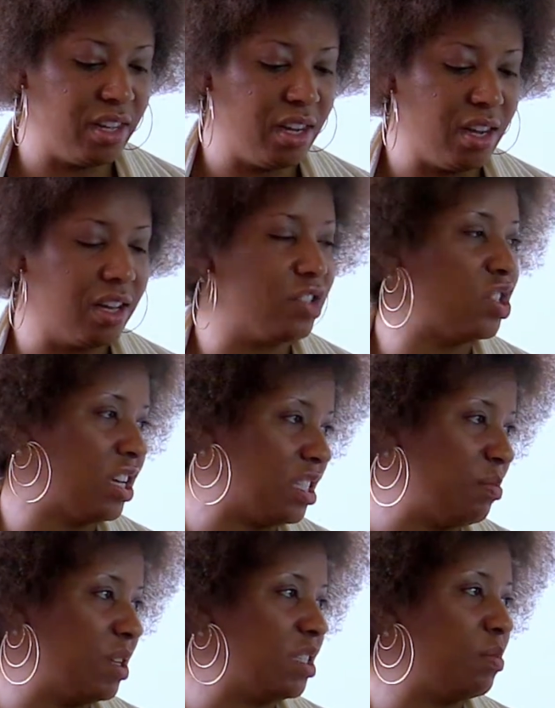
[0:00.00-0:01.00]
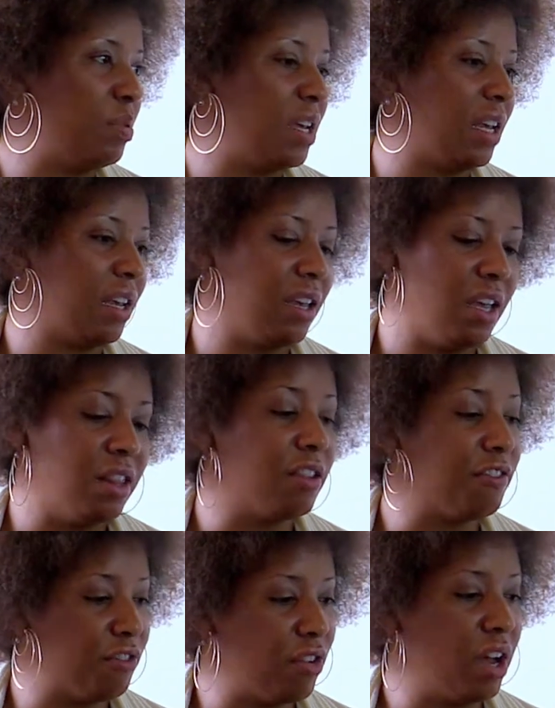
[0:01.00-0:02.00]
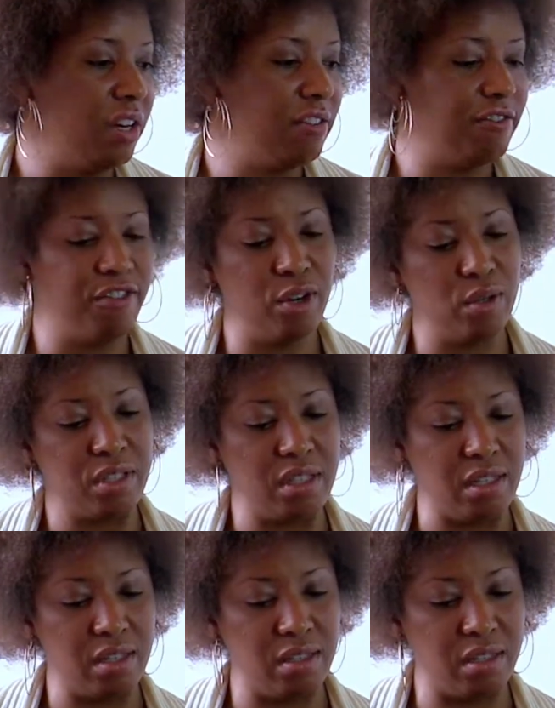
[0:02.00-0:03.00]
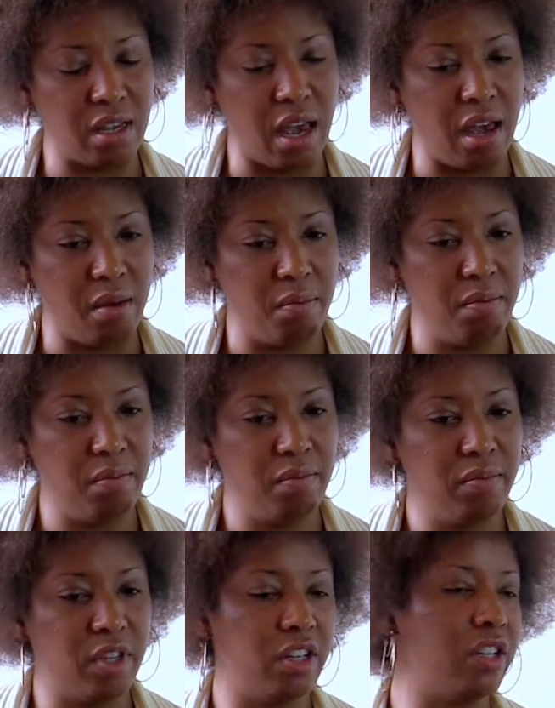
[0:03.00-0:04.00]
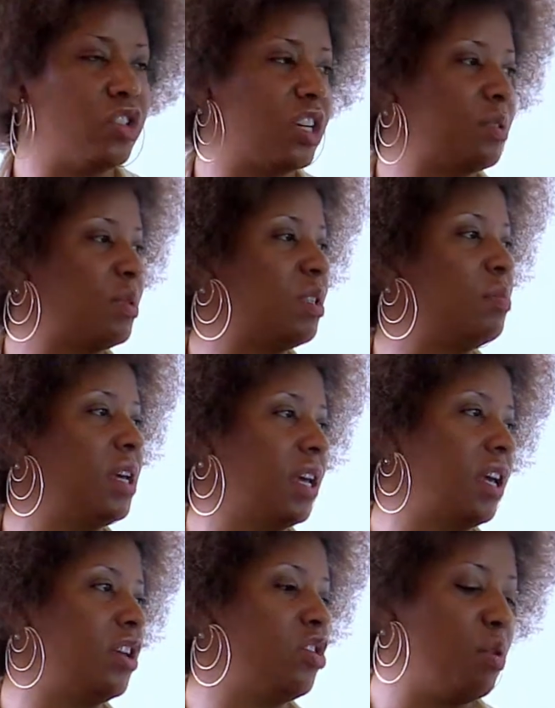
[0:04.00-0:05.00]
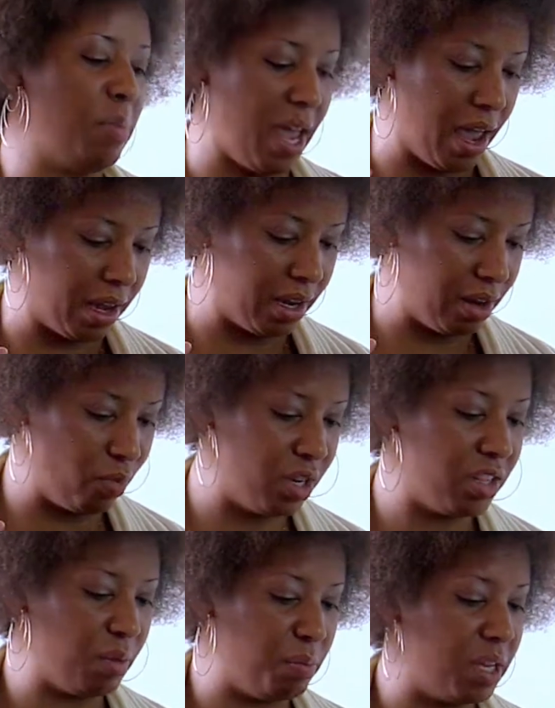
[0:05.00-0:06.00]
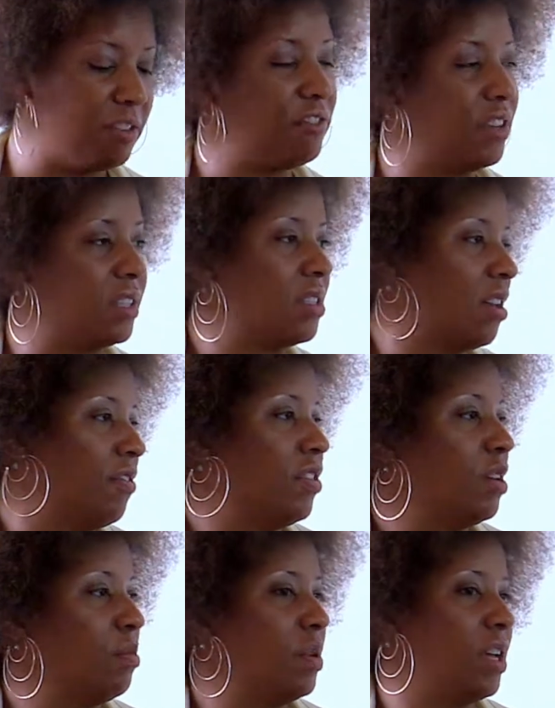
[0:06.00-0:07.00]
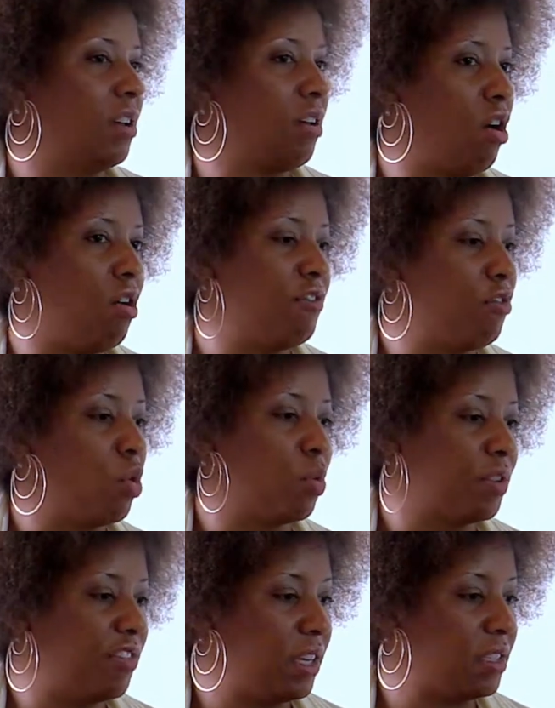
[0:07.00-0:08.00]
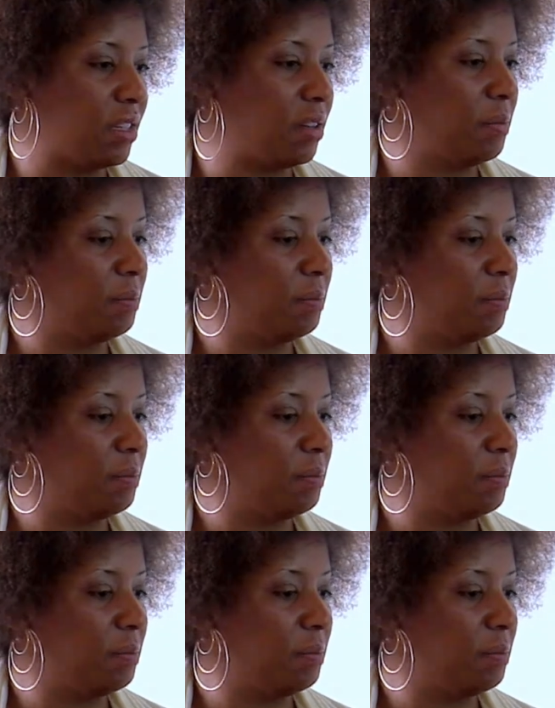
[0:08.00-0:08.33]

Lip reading: the adjustments being in the front versus the adjustments being in your back. What are the benefits of them being all forward facing?